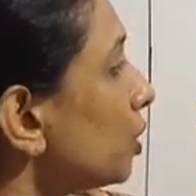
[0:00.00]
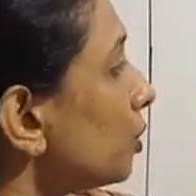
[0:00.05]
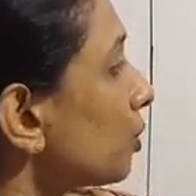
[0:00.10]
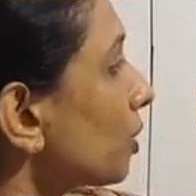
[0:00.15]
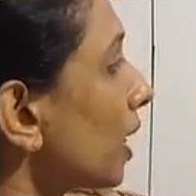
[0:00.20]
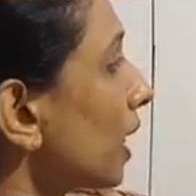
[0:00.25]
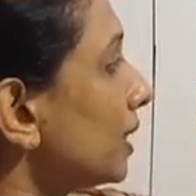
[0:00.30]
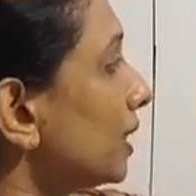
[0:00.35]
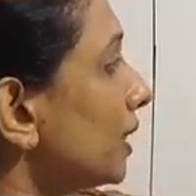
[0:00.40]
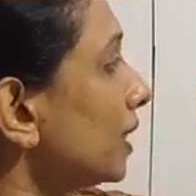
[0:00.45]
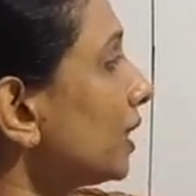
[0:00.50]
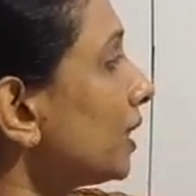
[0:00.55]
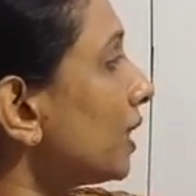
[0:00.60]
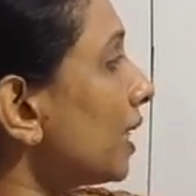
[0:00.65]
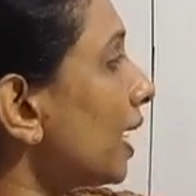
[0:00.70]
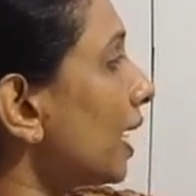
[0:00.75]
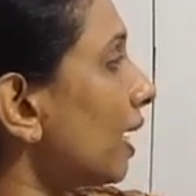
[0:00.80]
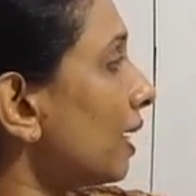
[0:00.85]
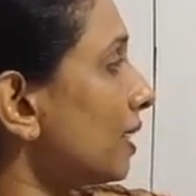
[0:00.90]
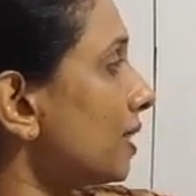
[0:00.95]
you can see
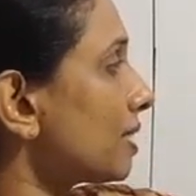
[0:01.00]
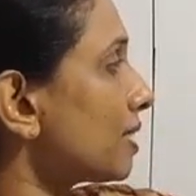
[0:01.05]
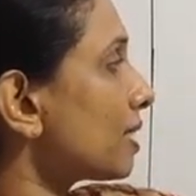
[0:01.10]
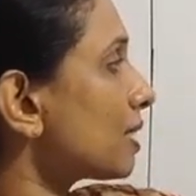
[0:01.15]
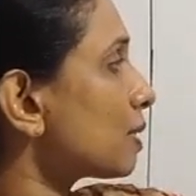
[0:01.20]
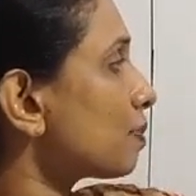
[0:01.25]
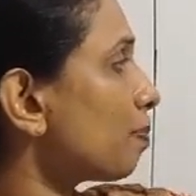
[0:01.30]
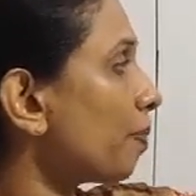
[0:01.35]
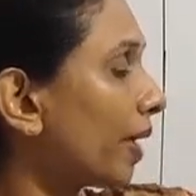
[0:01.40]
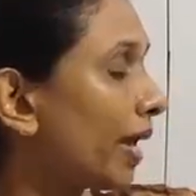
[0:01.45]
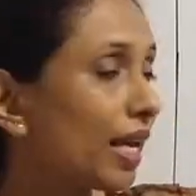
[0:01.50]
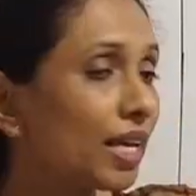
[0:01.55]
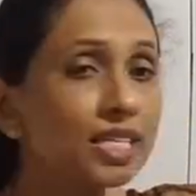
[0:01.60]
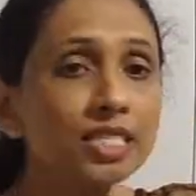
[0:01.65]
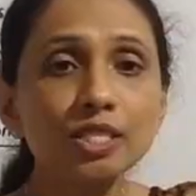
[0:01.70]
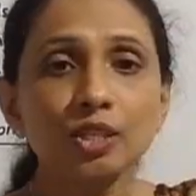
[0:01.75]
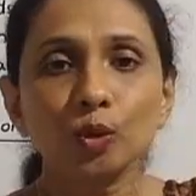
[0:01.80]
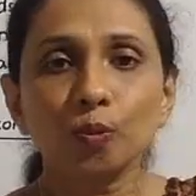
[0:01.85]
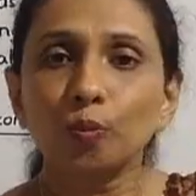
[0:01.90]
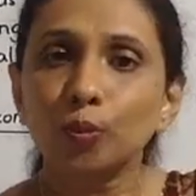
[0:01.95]
there is a
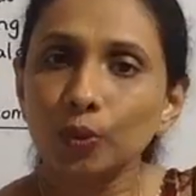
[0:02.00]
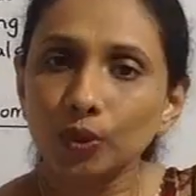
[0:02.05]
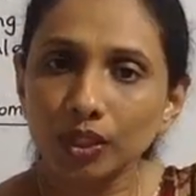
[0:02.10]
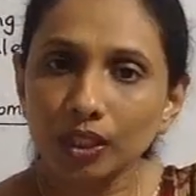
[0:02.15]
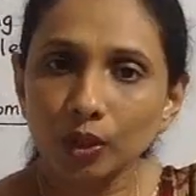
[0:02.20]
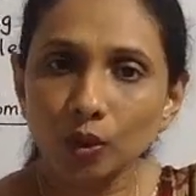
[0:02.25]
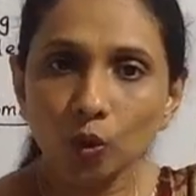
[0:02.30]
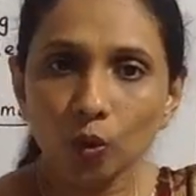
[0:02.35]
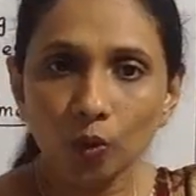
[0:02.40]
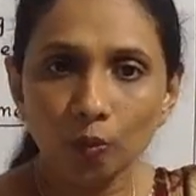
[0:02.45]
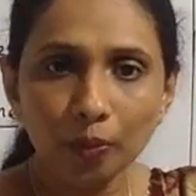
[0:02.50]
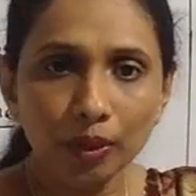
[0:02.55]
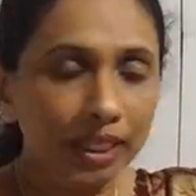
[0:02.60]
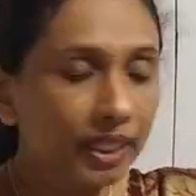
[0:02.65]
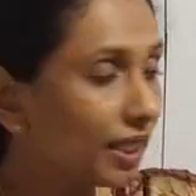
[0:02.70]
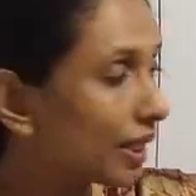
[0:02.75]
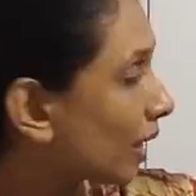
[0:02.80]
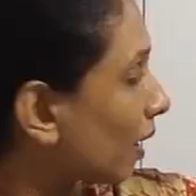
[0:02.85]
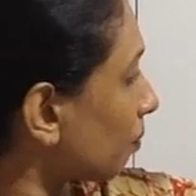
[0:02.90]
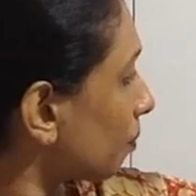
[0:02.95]
space to put the
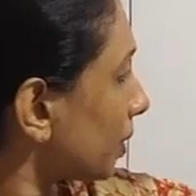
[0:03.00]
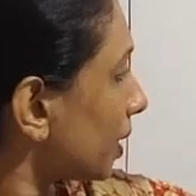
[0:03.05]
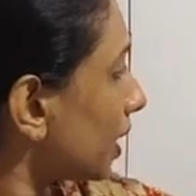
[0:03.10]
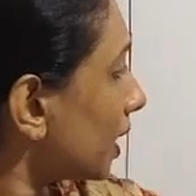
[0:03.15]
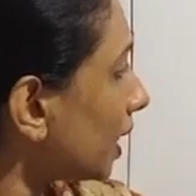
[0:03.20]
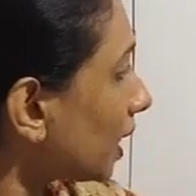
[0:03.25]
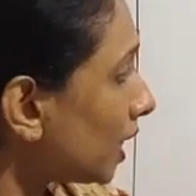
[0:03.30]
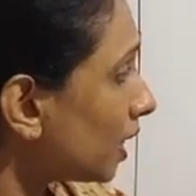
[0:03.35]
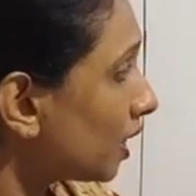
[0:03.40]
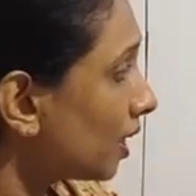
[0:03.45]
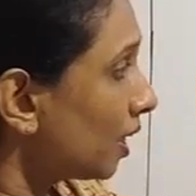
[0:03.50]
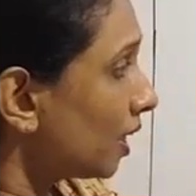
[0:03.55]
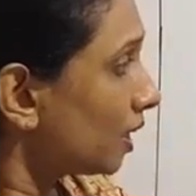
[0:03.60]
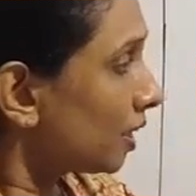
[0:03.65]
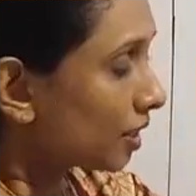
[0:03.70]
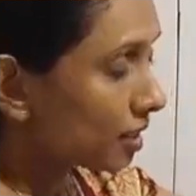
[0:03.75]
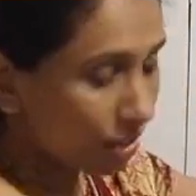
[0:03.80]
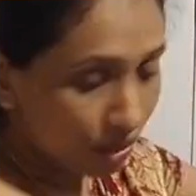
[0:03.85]
opening capital.